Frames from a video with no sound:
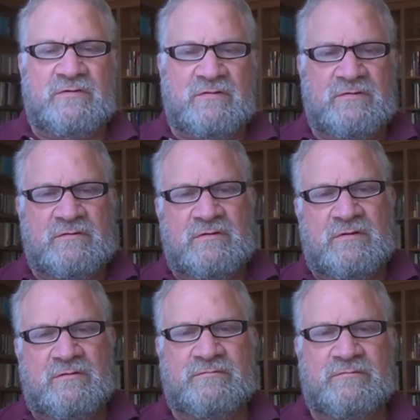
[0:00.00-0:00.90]
There's,
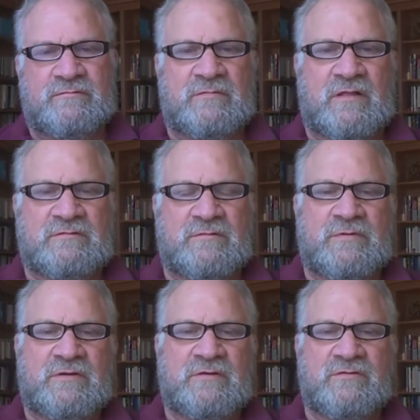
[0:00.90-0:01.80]
a lot to
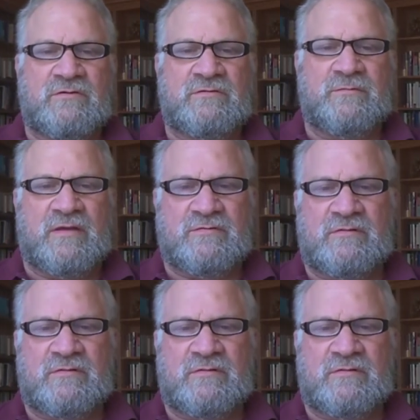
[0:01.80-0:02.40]
be concerned about.